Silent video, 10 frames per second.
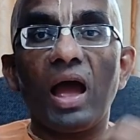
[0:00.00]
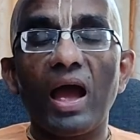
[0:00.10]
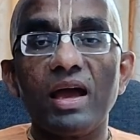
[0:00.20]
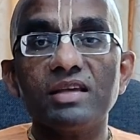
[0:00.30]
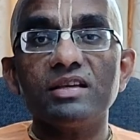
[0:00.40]

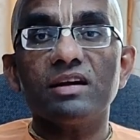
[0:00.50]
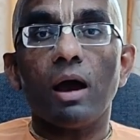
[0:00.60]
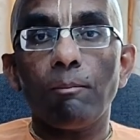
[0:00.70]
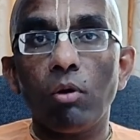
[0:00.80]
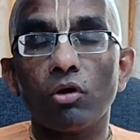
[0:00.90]
as an
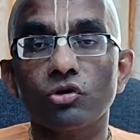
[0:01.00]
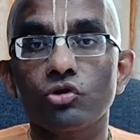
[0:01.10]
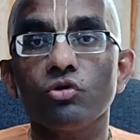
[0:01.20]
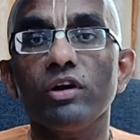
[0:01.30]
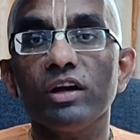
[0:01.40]

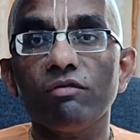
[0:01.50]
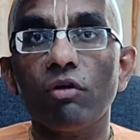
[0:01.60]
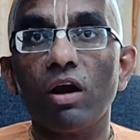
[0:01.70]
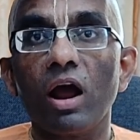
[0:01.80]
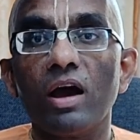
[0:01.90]
opportunity
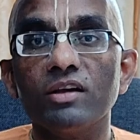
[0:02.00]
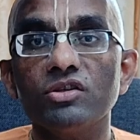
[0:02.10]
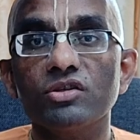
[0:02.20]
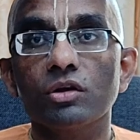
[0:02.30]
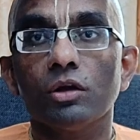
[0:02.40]
for
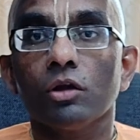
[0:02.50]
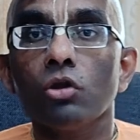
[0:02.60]
us